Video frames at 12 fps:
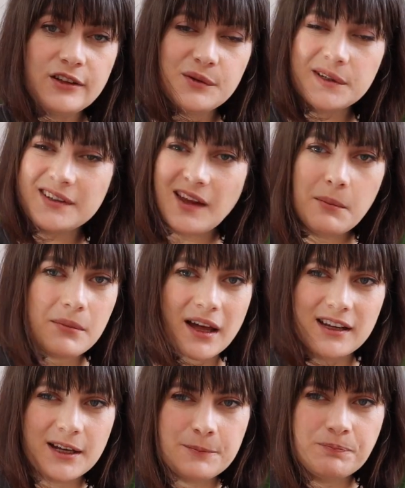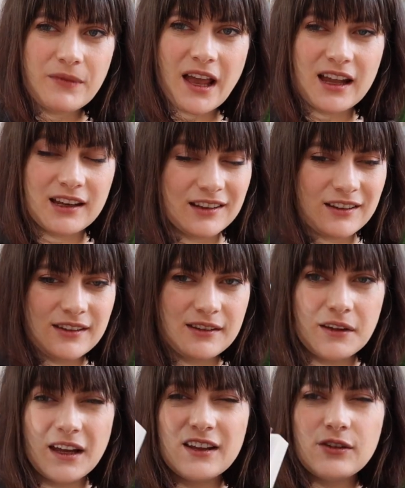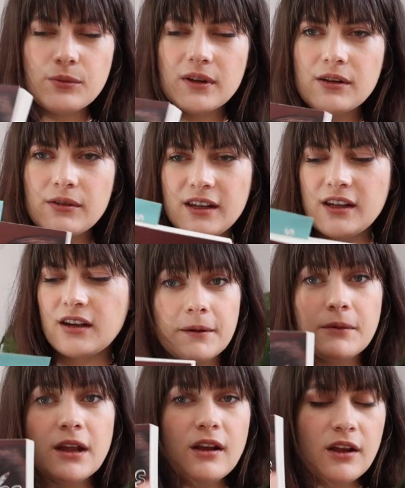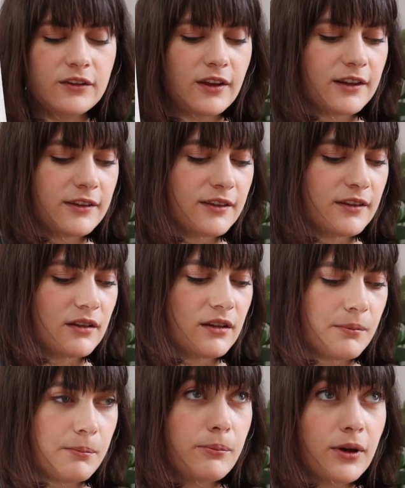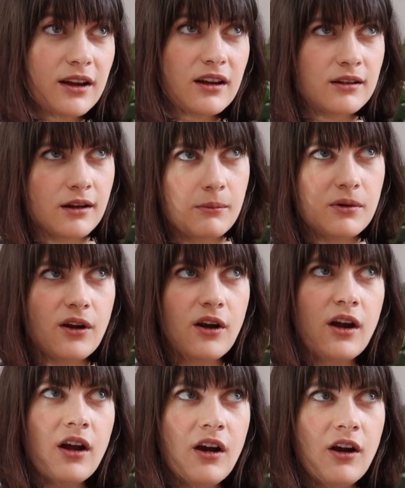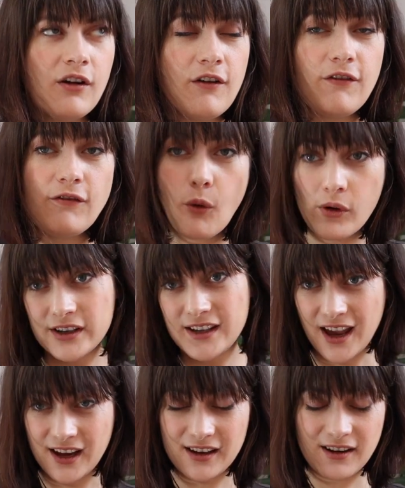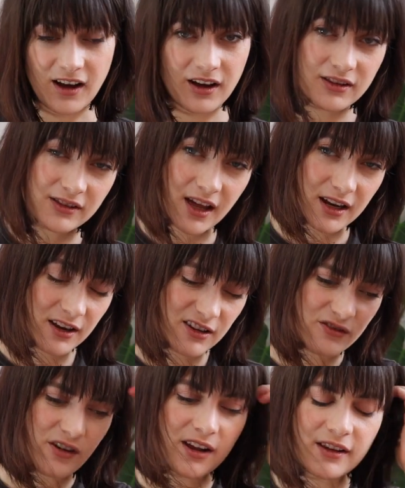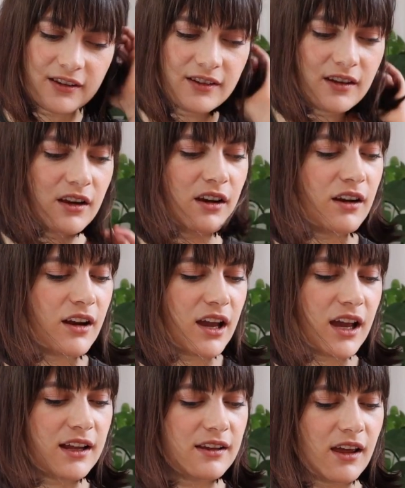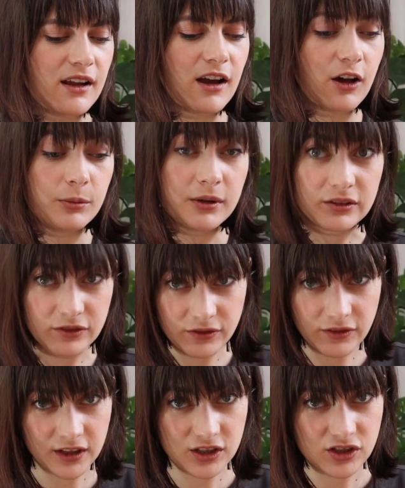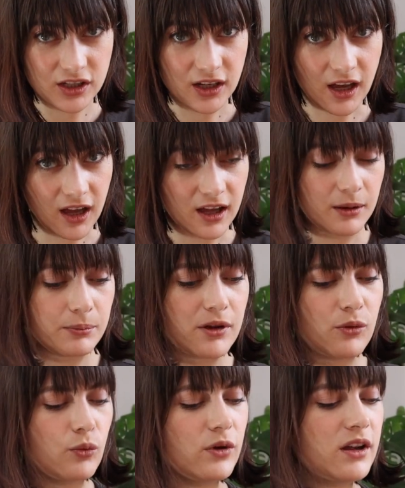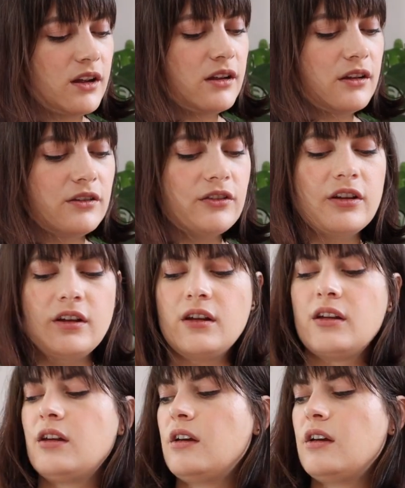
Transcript: to a somebody and it's it's really really good so that's book number 48 that I've read this year and then I'll be finishing up with